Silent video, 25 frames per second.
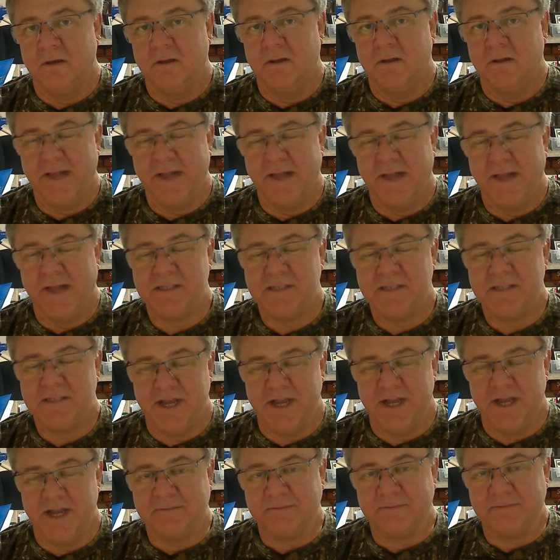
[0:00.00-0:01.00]
Last
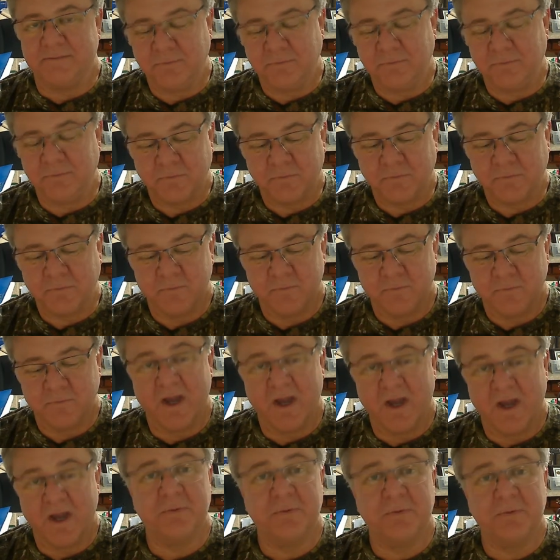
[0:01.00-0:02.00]
thing,
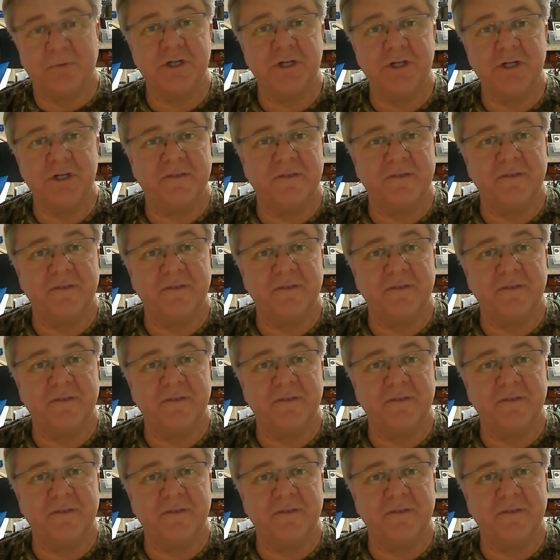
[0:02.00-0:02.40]
I appreciate